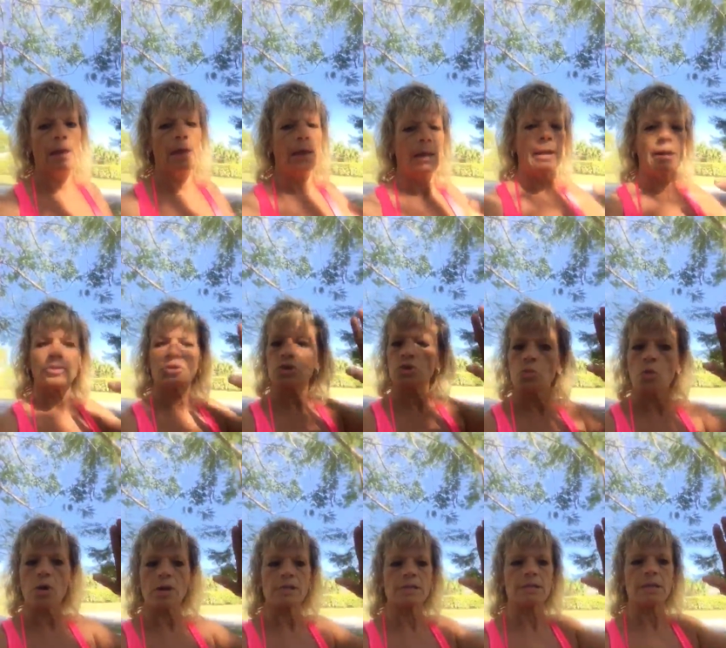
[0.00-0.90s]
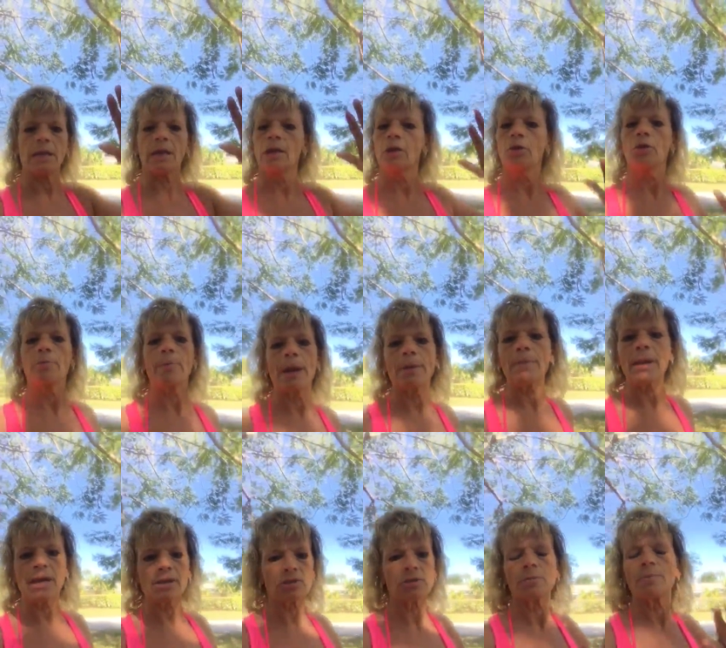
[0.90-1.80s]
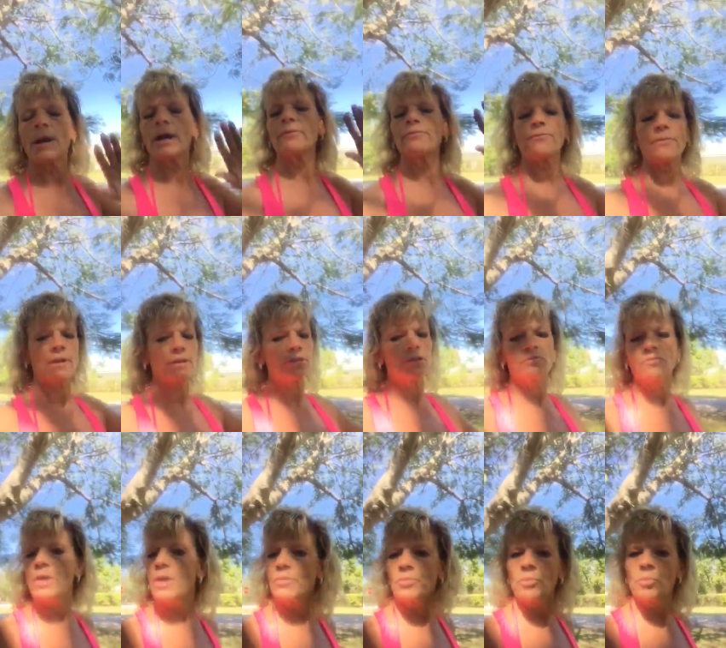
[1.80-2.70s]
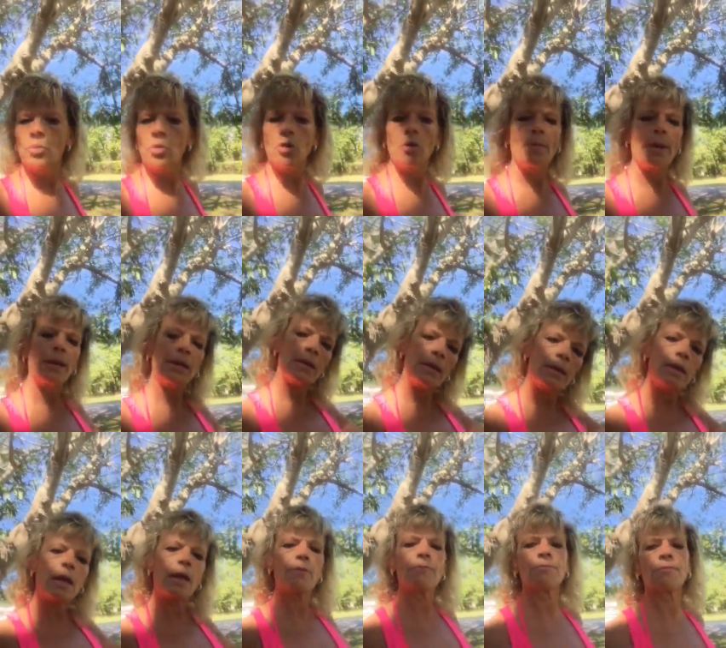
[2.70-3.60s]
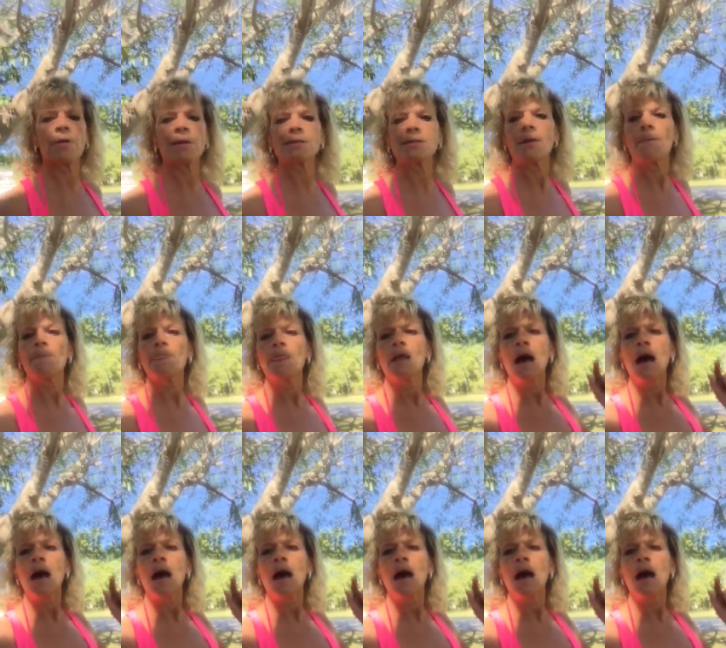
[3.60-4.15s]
And I just want to say hello to my mastermind friends around the world, my EN friends.